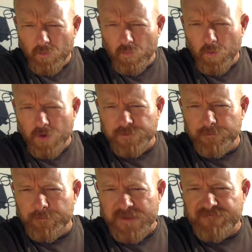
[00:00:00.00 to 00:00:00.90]
would
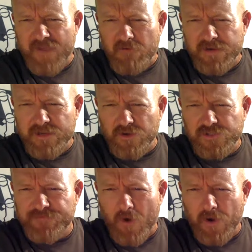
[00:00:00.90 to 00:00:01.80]
be very
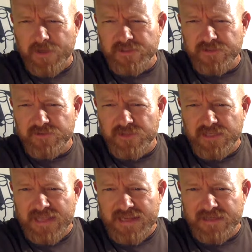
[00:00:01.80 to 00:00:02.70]
good. Find the
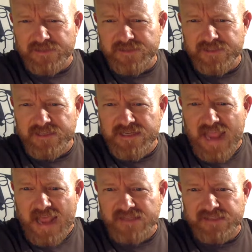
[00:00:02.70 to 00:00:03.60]
leaks.
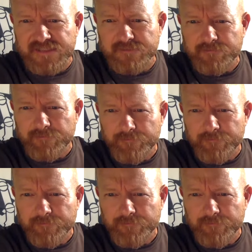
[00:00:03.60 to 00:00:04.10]
Yes.